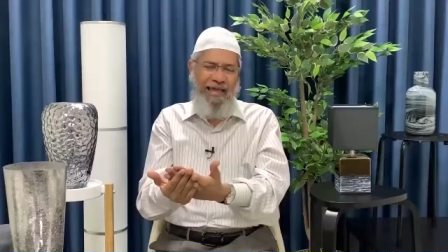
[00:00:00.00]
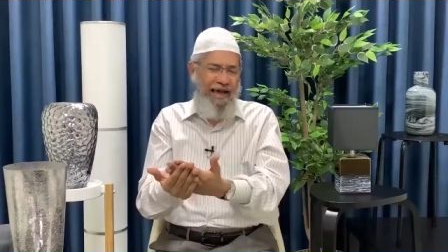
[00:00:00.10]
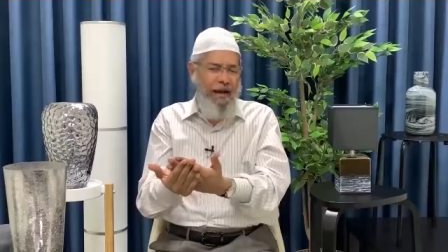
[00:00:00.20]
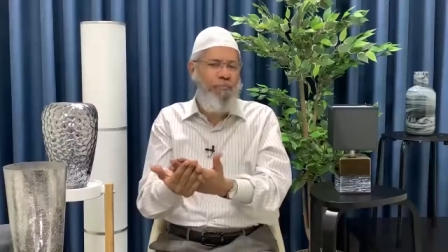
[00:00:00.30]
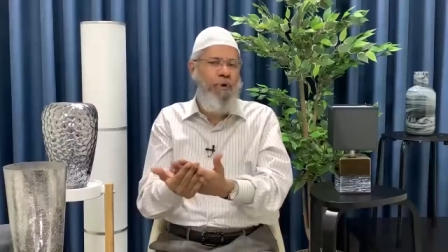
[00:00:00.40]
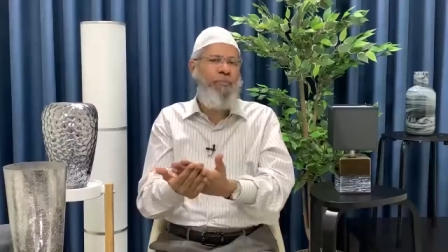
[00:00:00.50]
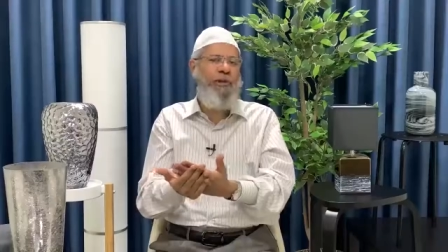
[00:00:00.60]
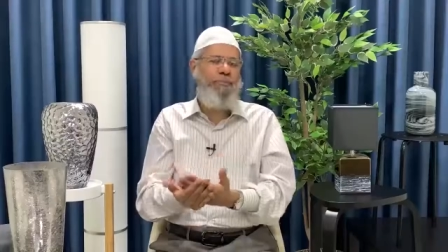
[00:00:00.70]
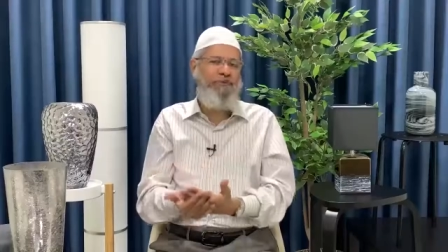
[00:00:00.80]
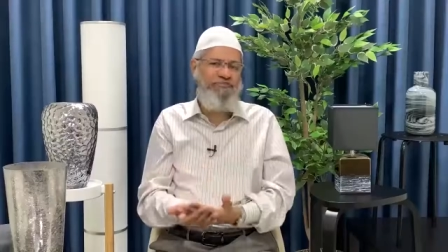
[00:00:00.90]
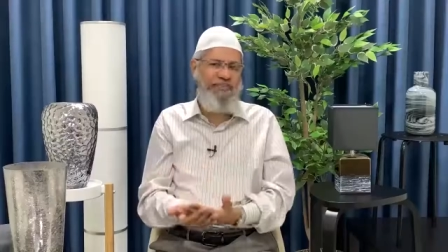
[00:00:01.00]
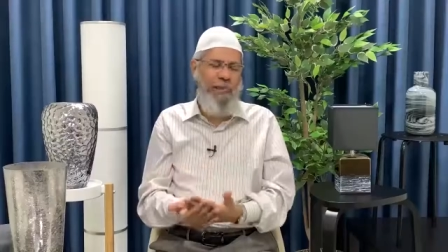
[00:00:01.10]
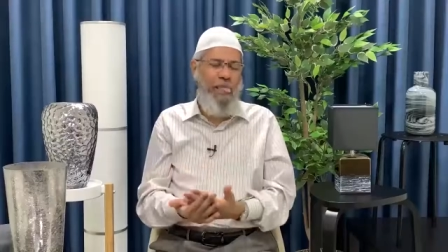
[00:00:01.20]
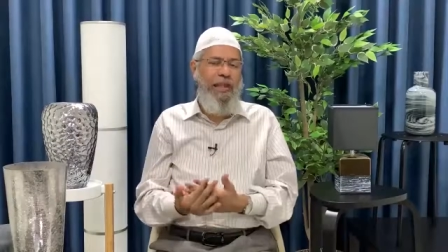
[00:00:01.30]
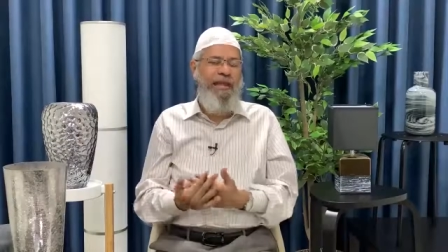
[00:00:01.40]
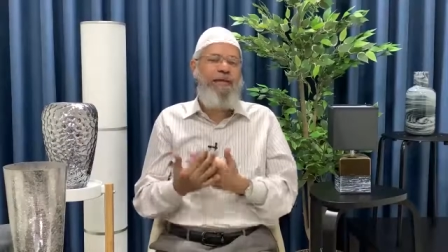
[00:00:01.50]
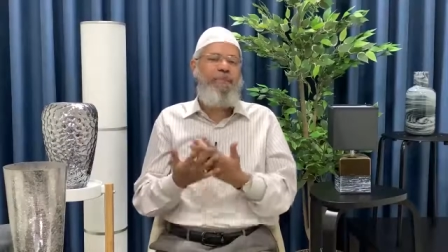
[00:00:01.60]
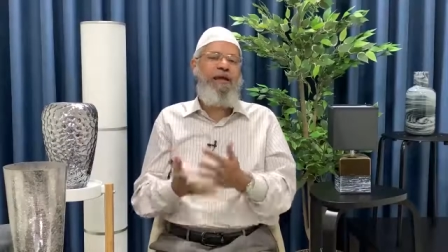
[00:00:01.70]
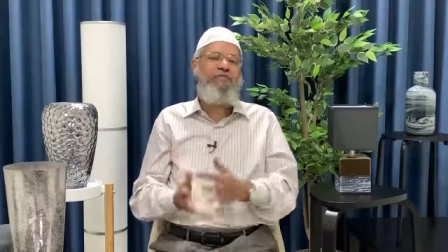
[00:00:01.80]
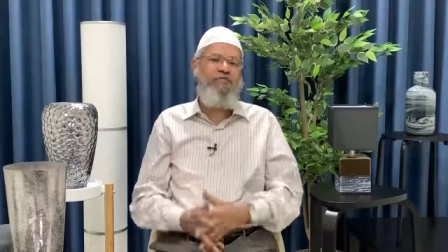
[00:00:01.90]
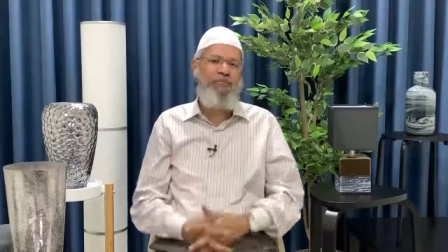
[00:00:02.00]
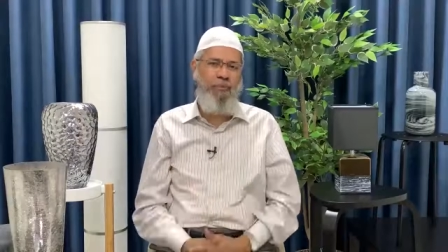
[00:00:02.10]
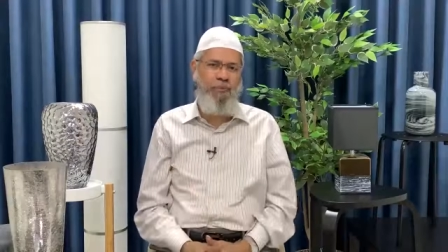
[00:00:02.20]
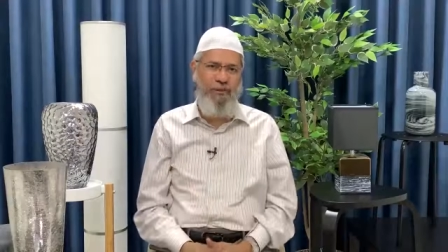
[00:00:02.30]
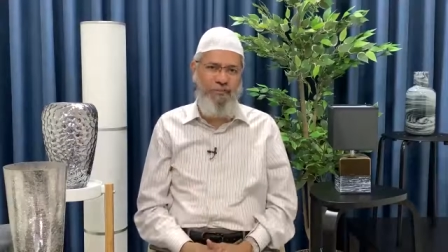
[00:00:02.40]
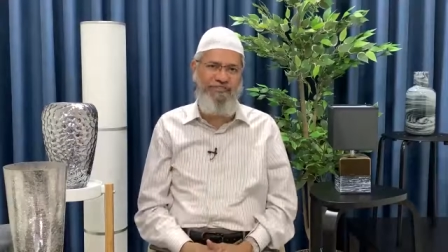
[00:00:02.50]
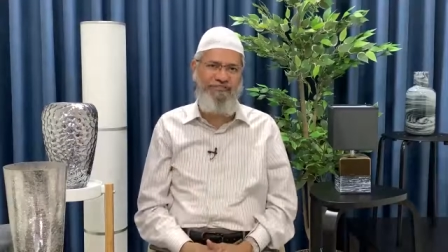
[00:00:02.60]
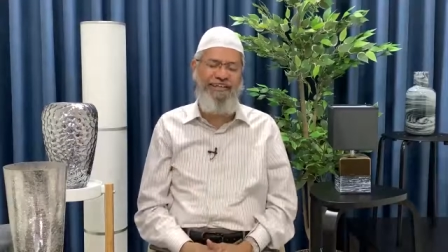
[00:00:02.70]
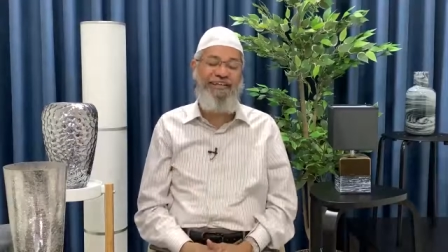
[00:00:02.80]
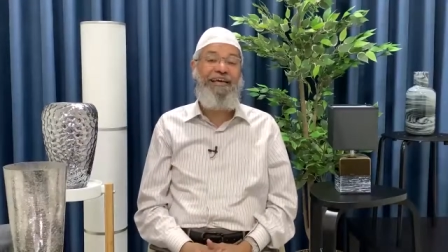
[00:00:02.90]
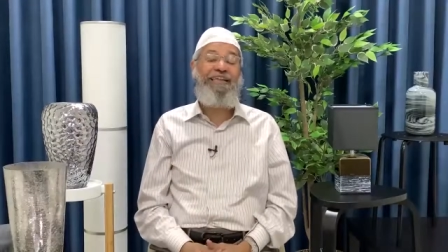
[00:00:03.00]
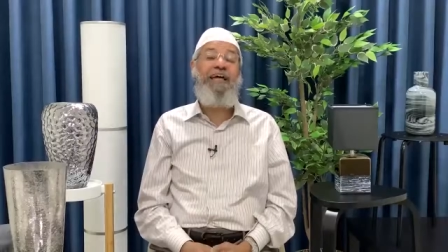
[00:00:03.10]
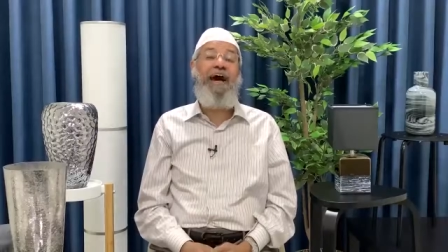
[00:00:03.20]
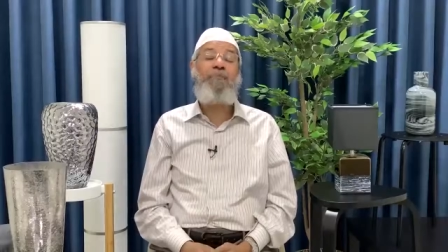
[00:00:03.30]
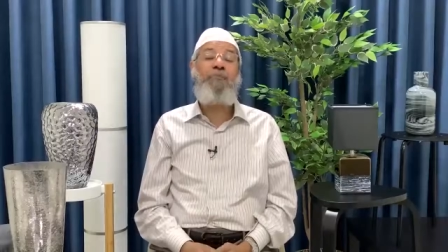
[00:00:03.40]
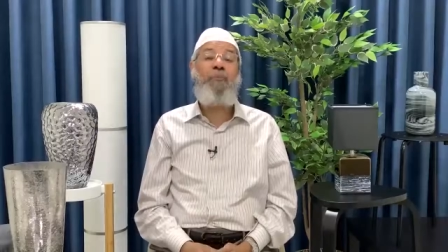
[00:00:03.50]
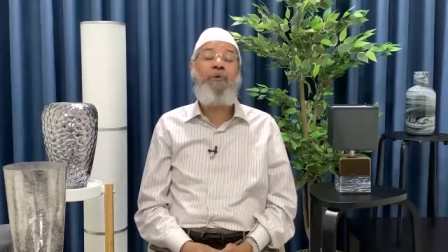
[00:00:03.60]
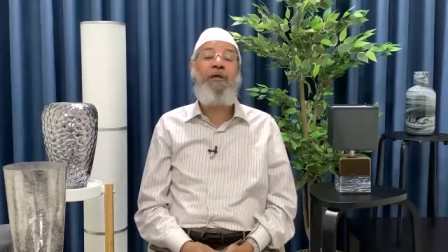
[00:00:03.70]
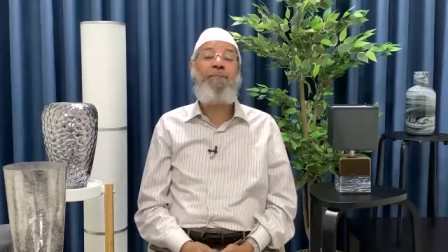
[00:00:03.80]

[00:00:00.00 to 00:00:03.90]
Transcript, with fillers: an unpopular person debates with a popular person, the unpopular